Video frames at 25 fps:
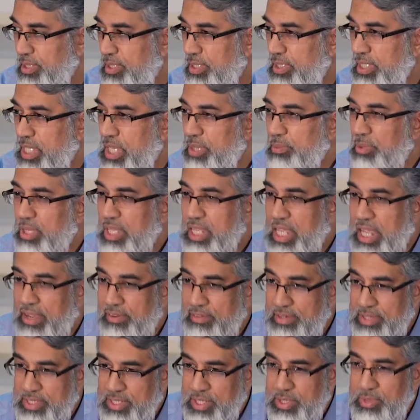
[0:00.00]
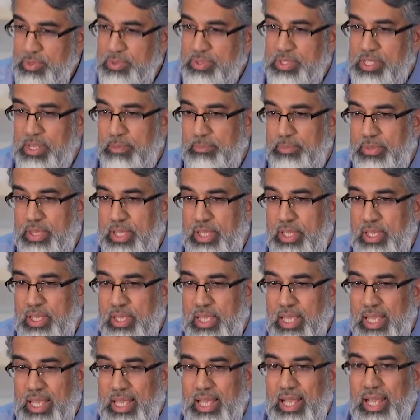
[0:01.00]
they will guarantee you something,
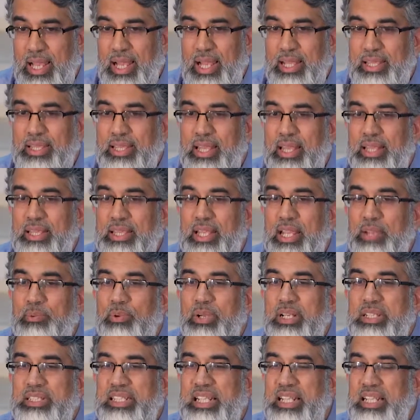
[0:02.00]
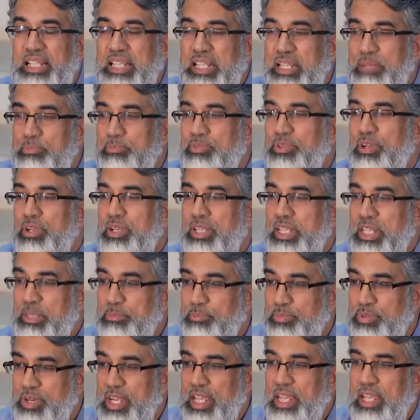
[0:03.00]
and then they will deliberately
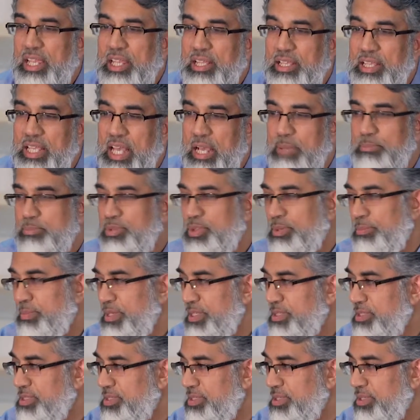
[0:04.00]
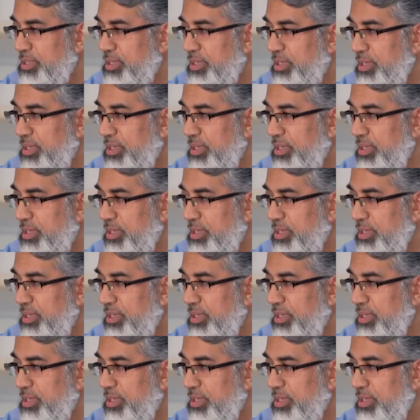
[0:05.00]
break that promise.